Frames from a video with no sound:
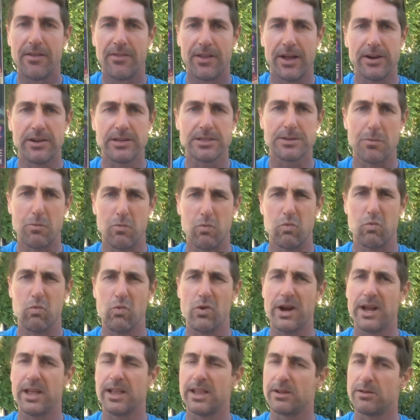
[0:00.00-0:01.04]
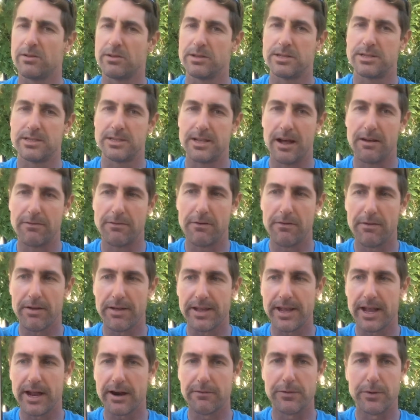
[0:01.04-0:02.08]
They do some really good stuff. I've
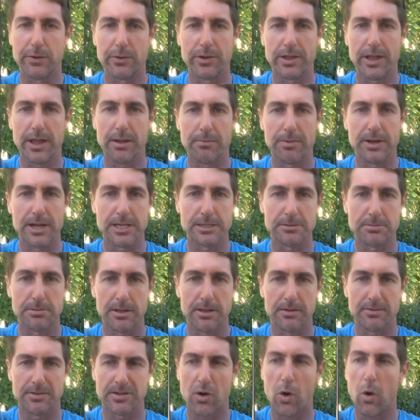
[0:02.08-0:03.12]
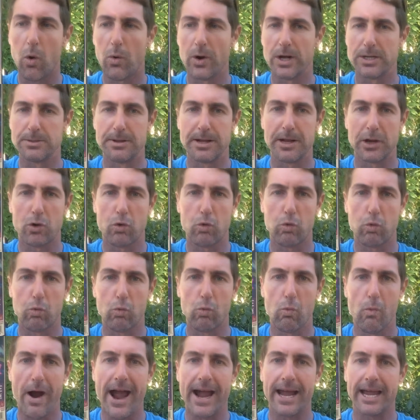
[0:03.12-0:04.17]
only had a few of their beers, but it's always been
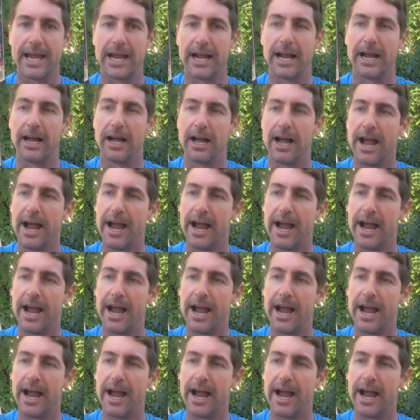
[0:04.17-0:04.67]
cracking.